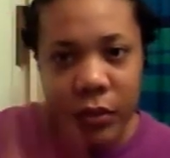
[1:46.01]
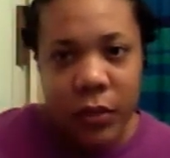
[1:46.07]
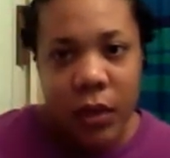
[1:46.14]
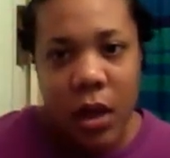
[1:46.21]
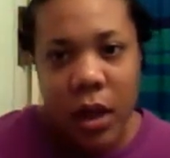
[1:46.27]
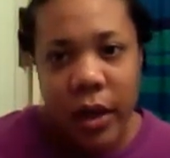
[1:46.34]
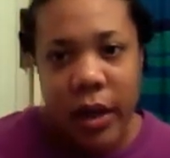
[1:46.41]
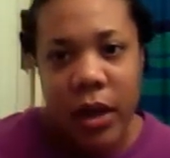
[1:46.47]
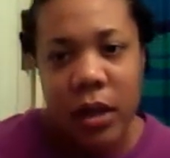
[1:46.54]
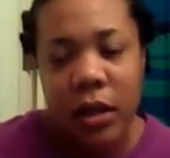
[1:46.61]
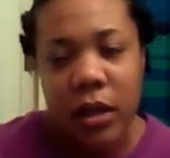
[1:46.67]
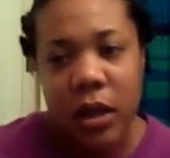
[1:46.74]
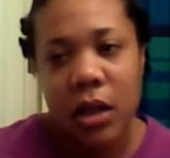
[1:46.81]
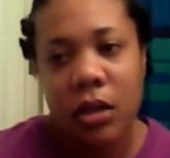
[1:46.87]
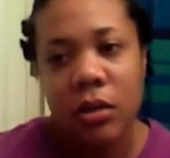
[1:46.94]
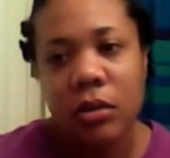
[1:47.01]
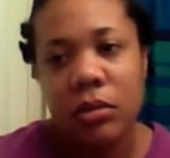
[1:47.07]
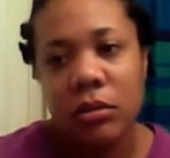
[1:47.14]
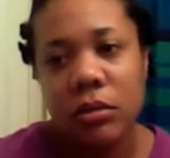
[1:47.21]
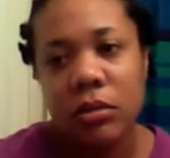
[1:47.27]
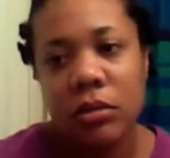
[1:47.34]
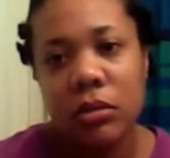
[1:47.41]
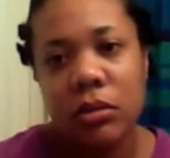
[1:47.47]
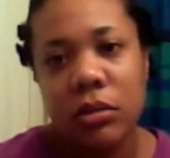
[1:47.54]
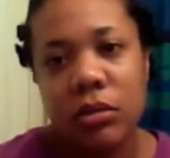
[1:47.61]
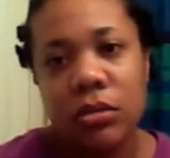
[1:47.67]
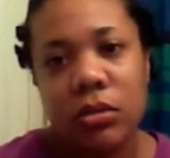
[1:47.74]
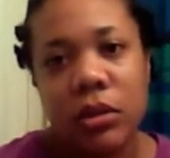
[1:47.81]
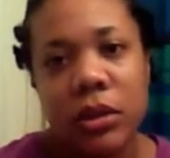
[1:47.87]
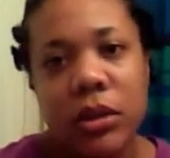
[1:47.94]
I got it cut on the
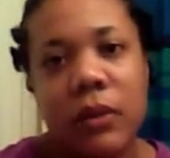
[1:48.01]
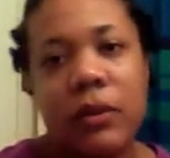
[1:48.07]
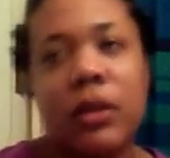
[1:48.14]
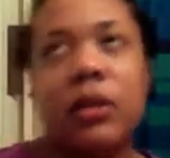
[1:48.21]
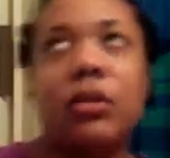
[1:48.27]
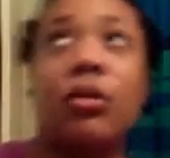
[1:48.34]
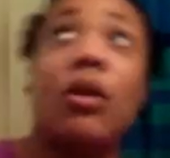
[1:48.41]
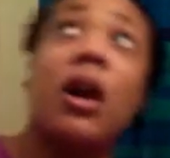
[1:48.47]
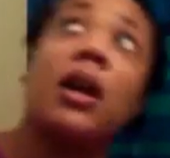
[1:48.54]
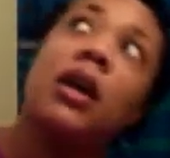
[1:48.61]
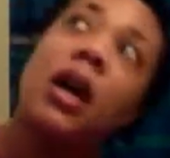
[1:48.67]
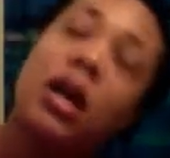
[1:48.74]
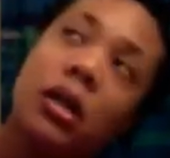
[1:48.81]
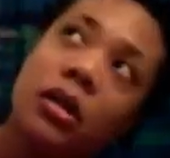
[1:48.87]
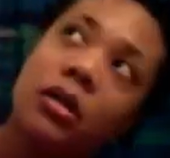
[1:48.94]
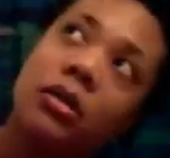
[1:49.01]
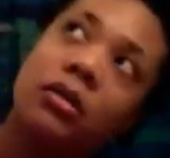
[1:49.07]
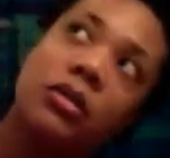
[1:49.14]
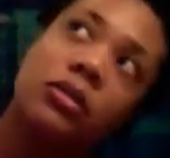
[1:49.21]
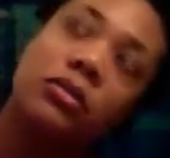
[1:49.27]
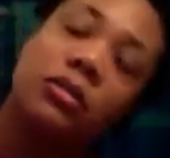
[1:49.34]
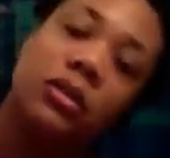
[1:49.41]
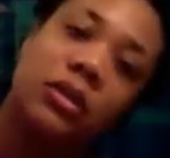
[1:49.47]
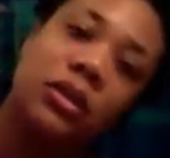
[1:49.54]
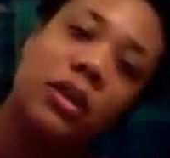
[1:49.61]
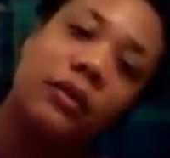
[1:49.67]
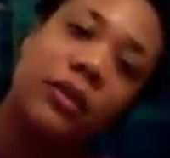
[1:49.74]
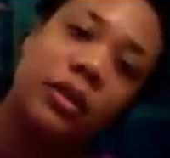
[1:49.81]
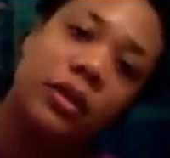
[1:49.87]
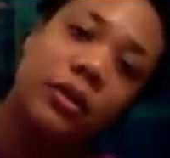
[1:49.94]
27th, or I cut it on the
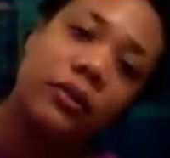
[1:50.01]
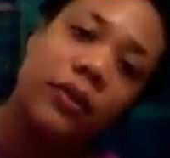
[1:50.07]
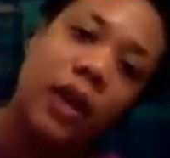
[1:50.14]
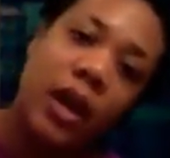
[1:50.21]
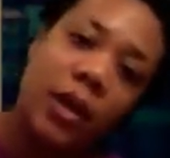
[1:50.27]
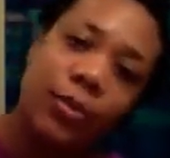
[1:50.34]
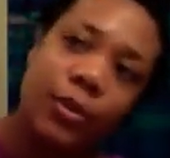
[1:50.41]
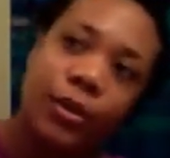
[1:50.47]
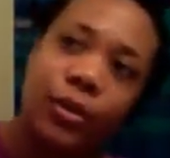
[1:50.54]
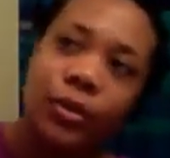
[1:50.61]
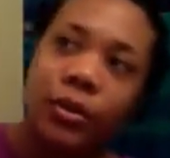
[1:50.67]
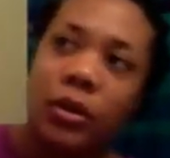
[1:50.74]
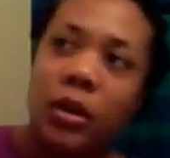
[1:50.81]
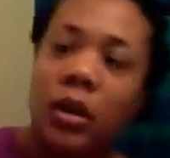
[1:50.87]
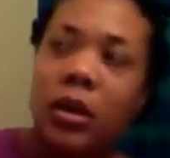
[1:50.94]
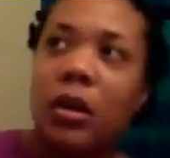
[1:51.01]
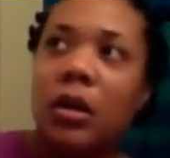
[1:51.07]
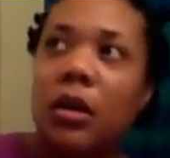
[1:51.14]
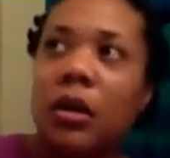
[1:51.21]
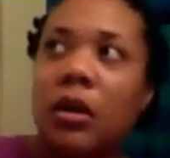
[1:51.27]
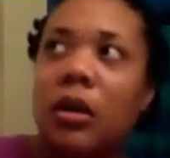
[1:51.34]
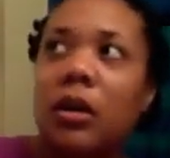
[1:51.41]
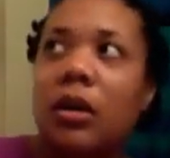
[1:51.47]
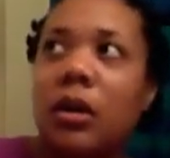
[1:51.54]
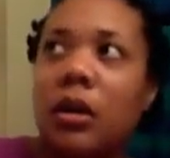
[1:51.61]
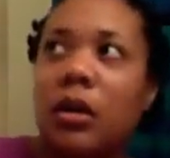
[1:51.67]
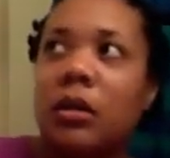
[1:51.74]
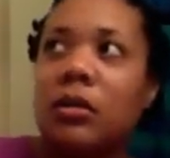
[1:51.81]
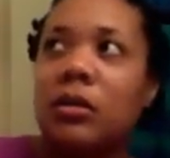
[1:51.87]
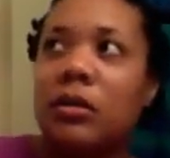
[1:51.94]
27th of April.
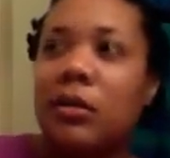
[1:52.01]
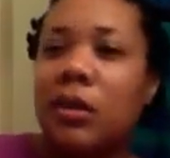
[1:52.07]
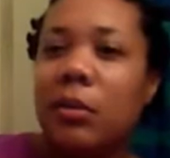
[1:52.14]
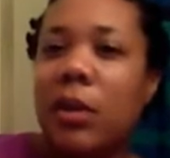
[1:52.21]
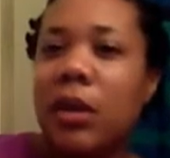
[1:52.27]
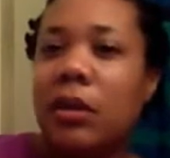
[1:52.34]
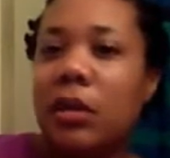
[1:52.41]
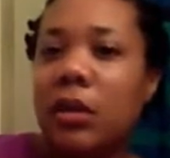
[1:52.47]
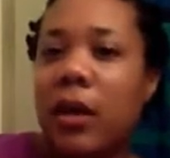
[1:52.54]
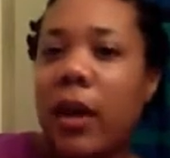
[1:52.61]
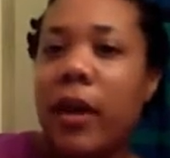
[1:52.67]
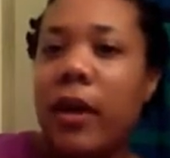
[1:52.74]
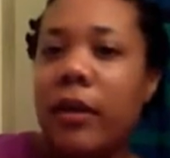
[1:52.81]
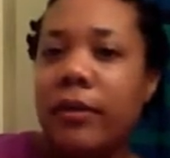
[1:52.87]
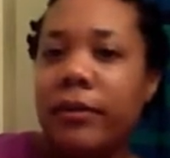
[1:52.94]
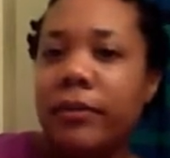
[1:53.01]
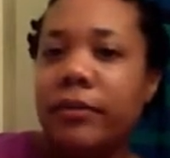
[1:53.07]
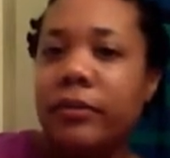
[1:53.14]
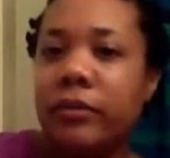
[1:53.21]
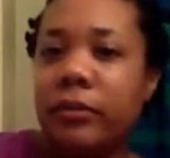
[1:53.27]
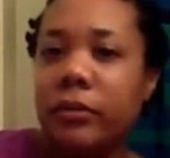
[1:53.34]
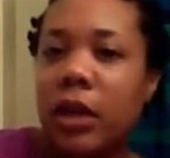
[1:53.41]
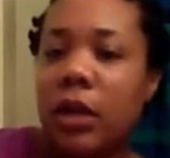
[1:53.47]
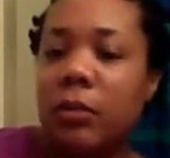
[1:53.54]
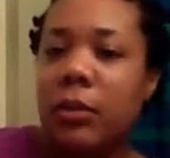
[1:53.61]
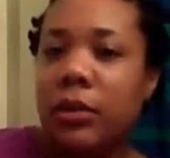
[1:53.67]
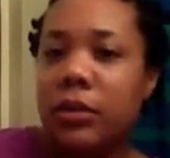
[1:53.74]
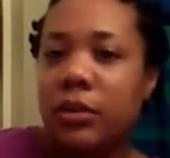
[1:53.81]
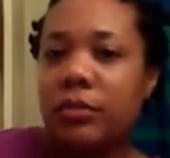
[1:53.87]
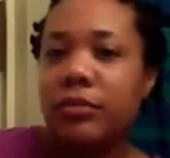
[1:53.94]
So what, a month and a half,
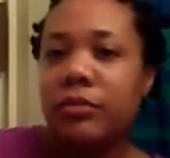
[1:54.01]
almost.